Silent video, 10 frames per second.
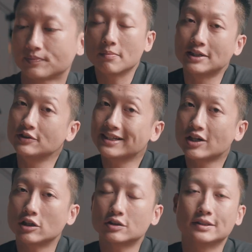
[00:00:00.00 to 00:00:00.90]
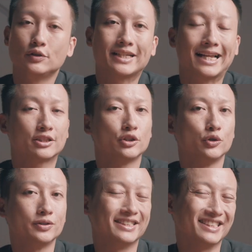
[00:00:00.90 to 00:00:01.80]
By using contrast, you can actually
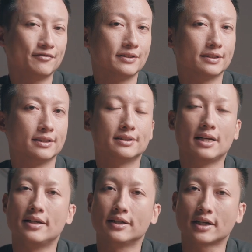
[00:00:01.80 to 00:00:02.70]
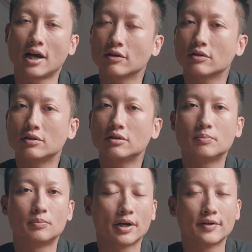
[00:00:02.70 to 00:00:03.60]
use the differences in color,
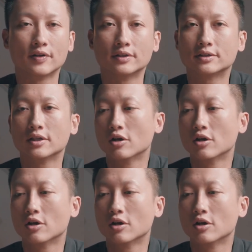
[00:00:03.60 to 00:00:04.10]
brightness,